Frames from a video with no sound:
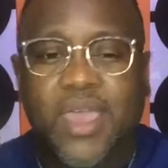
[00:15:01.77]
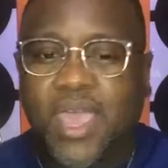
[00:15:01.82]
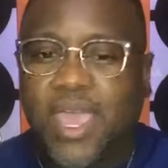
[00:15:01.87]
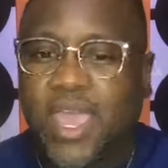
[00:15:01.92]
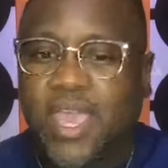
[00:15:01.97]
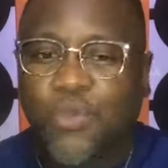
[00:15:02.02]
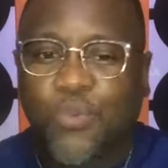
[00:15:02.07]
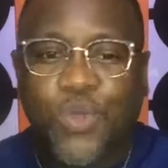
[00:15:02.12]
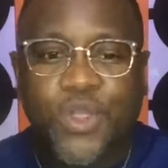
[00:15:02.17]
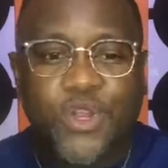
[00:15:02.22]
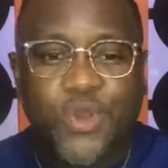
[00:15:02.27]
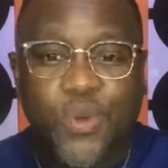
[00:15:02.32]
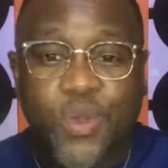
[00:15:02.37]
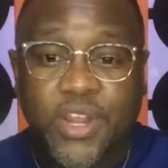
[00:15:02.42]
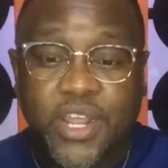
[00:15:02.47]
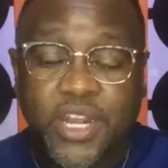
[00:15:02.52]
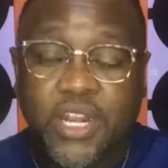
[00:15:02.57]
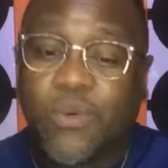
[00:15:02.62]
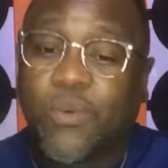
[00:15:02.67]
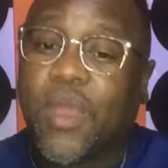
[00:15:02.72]
and we do
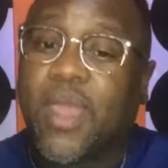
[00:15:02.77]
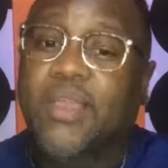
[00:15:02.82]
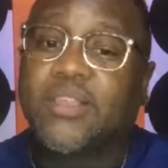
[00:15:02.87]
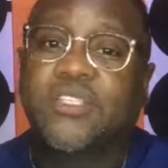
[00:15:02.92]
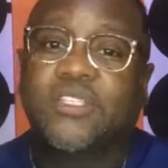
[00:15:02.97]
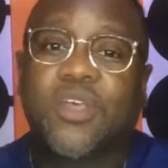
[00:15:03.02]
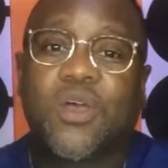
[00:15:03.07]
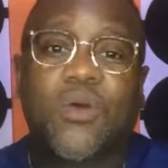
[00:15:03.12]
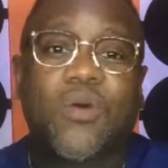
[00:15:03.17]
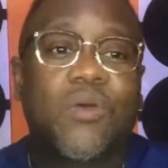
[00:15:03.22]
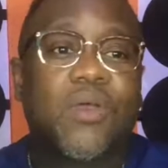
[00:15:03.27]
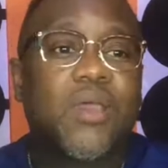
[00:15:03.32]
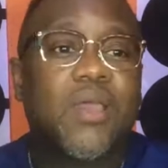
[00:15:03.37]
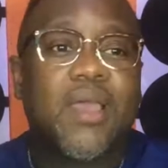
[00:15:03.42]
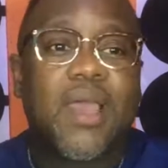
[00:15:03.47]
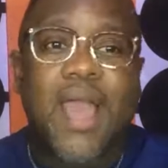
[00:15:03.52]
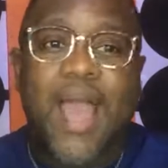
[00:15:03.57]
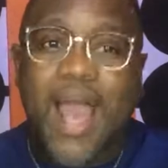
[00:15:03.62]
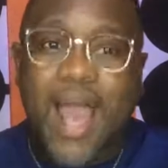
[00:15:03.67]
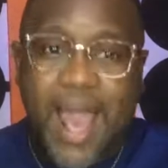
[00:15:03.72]
it anyway. So
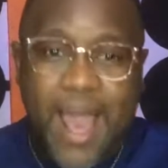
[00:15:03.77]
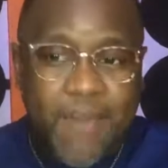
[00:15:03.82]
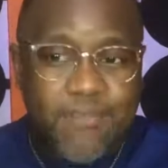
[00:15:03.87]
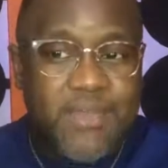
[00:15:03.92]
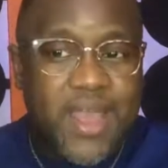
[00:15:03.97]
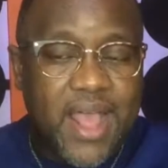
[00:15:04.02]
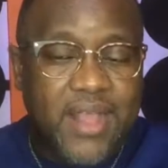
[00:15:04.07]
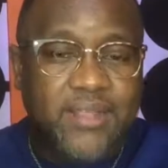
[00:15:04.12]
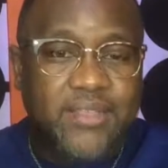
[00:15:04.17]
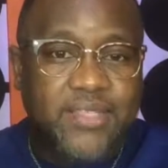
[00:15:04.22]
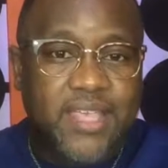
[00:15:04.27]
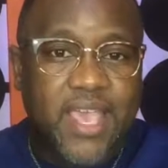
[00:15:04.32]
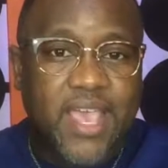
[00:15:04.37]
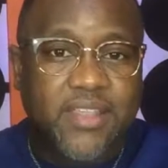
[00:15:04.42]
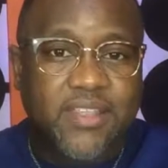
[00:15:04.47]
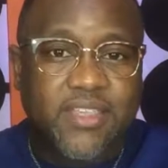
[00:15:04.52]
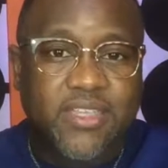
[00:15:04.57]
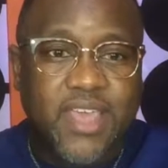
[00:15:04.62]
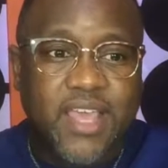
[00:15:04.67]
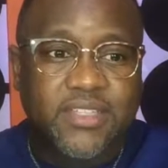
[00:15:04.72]
I'm not
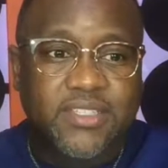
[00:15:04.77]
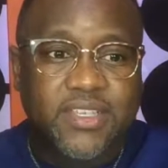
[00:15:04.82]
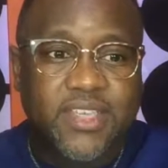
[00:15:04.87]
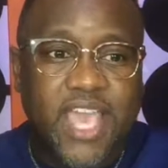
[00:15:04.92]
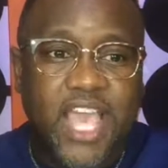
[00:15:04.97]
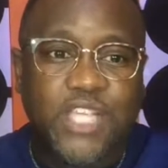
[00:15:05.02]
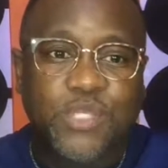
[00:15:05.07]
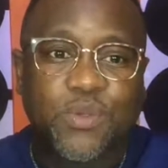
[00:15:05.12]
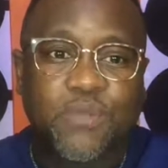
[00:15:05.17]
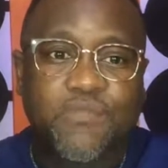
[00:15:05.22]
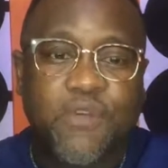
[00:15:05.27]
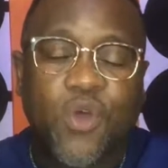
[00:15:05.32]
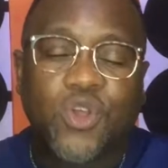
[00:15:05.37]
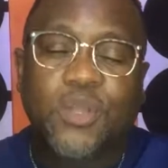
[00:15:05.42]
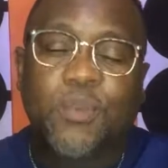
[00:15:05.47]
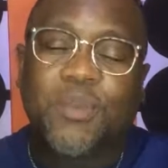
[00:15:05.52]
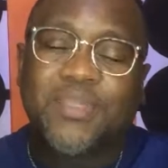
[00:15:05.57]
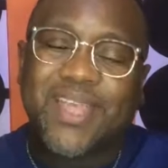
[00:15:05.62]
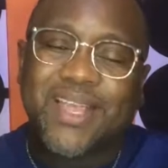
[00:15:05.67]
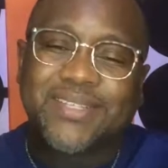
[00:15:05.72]
saying that that's the case with
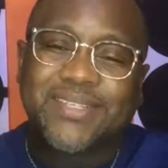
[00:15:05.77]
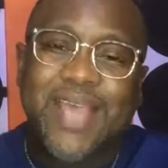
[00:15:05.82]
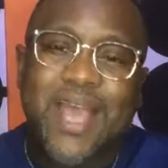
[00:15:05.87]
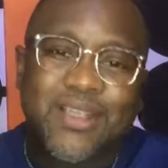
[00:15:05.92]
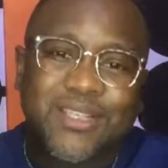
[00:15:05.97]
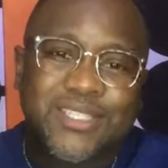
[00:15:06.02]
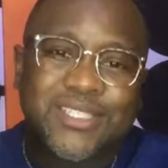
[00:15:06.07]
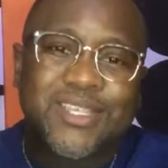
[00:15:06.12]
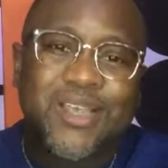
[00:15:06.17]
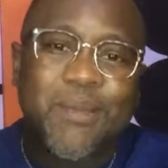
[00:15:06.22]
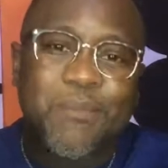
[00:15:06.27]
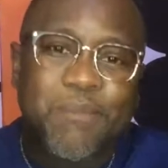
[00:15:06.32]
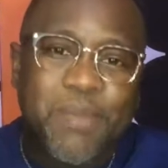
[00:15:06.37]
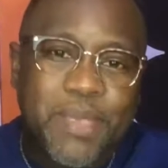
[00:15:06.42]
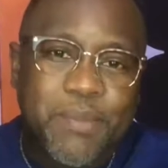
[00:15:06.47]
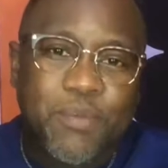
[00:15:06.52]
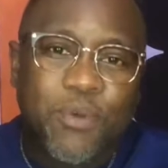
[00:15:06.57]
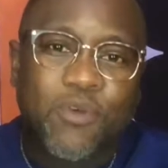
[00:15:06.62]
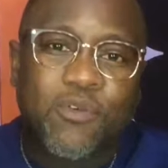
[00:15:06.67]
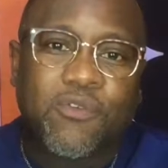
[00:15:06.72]
voting, but that's how some
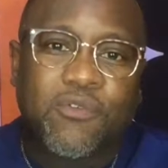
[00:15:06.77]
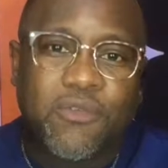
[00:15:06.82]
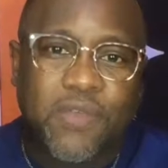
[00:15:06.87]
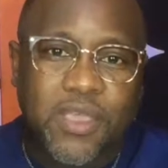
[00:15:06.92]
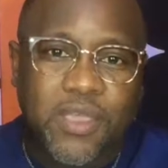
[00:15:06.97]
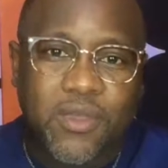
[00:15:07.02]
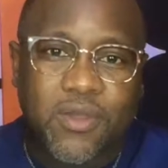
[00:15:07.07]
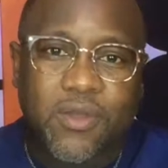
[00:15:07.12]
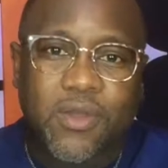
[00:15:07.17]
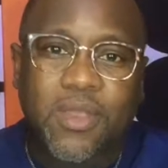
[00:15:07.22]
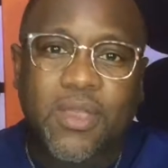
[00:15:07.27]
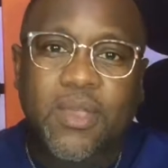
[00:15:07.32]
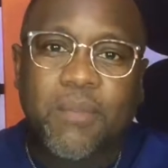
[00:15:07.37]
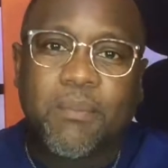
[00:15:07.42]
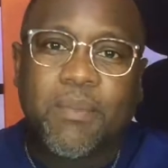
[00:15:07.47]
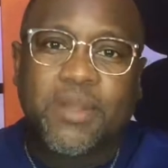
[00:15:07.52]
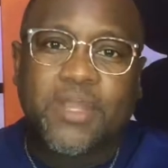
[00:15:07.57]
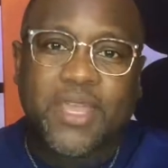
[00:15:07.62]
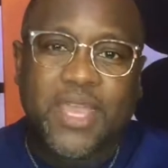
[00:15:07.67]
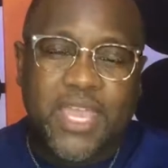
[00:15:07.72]
people feel.
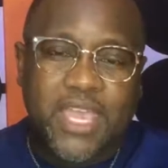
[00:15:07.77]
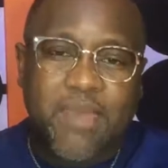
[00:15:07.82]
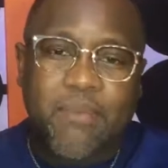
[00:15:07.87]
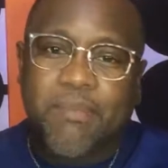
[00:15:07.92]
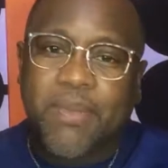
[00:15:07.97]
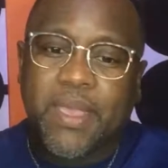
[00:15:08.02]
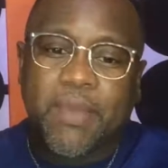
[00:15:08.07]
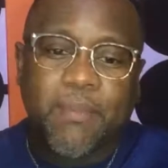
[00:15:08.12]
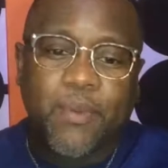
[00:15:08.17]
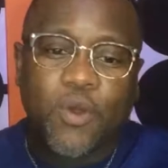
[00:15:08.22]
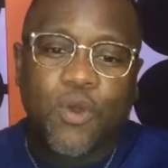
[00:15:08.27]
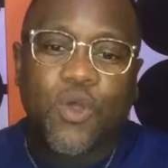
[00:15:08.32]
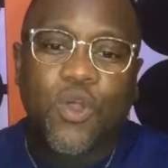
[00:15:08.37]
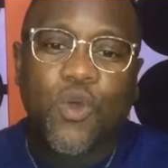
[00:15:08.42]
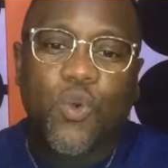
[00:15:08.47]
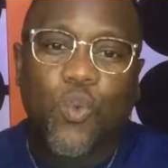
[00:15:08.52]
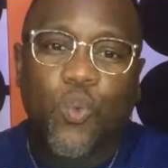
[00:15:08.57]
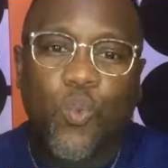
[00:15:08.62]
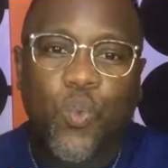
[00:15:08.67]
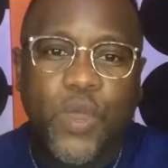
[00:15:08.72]
But again, people,
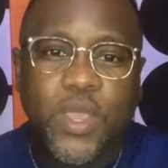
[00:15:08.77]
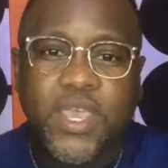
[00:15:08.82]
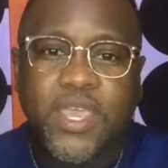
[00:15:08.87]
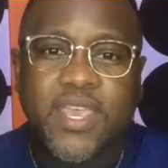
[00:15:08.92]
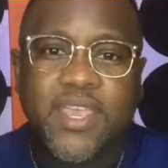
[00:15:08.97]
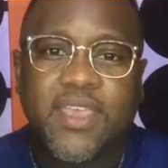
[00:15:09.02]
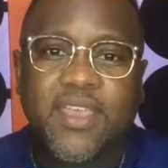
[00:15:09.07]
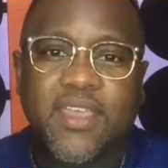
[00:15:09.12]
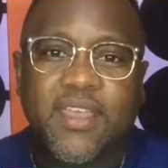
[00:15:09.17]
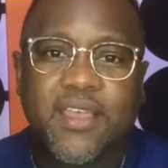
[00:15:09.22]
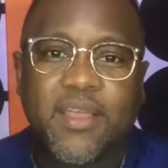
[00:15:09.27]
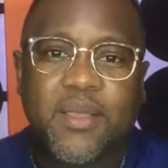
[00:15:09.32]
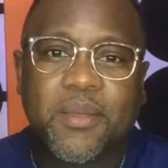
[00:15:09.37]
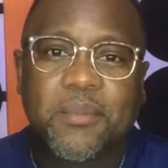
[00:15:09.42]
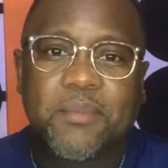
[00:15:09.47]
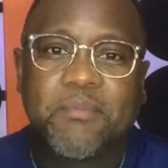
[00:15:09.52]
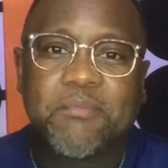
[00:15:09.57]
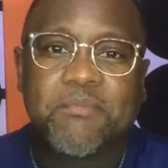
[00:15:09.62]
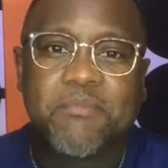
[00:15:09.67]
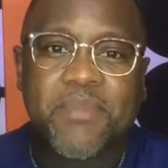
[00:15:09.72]
we
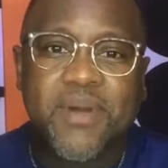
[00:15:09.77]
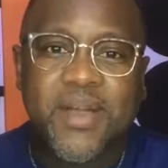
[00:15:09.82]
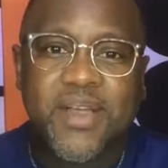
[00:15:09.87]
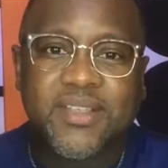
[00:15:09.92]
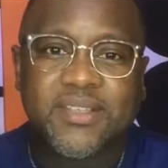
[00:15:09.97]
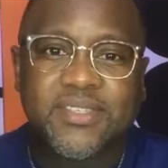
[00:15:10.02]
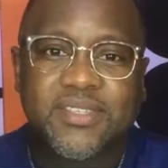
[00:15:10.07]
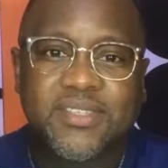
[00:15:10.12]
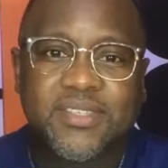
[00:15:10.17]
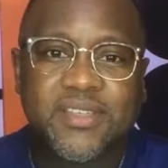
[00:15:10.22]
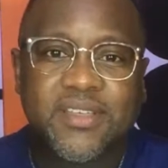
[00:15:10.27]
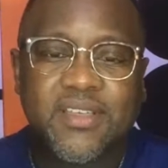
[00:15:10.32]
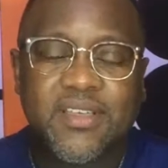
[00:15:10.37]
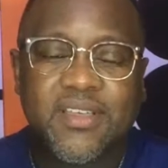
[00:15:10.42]
must